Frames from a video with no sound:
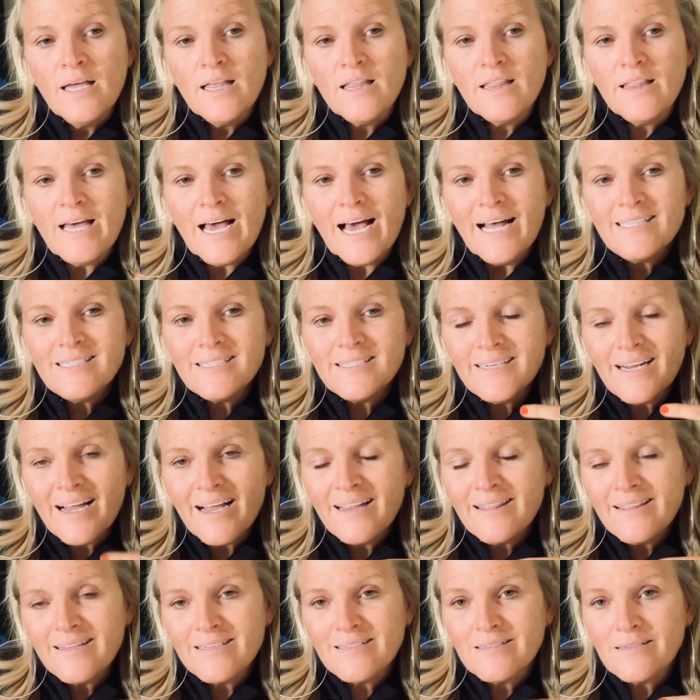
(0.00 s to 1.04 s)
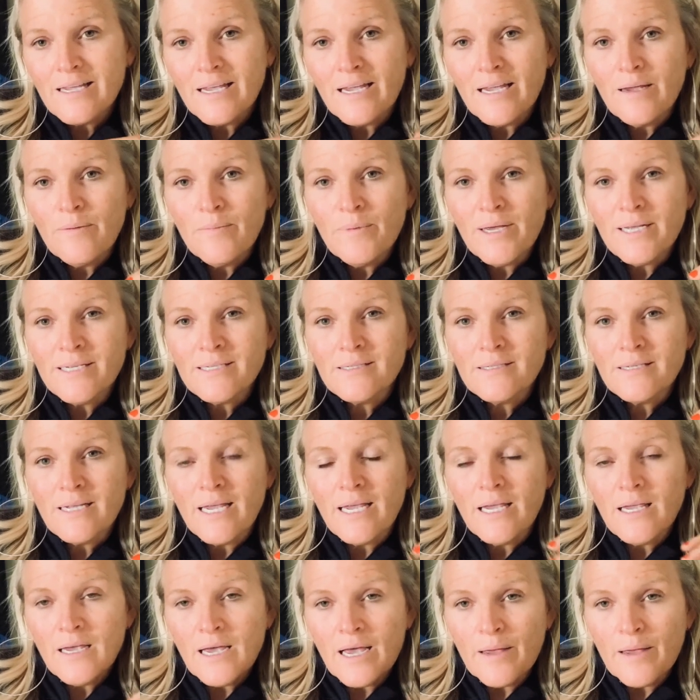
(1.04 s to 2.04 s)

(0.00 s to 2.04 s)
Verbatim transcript: that's not the same as saying,